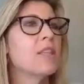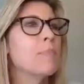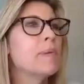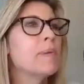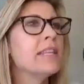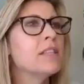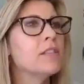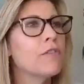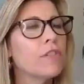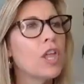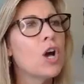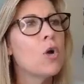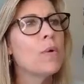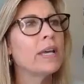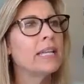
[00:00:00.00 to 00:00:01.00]
the being in the
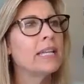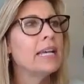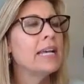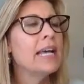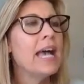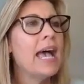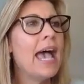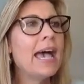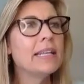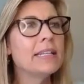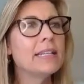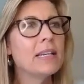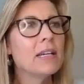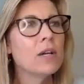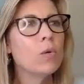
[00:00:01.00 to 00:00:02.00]
flow.
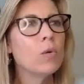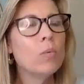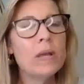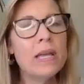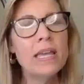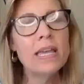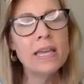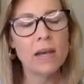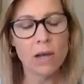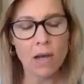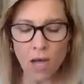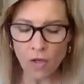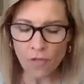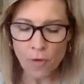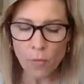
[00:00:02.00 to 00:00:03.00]
And we,
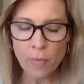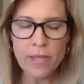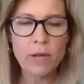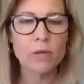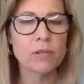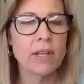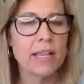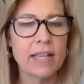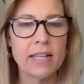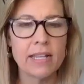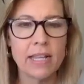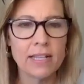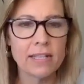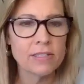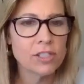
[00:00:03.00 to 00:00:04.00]
although we are
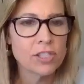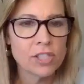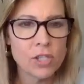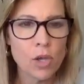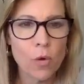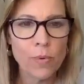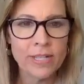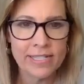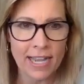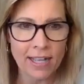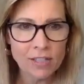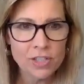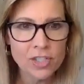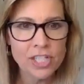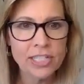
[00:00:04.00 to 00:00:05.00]
so
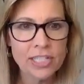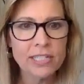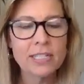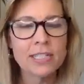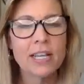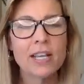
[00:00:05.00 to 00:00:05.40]
intelligent,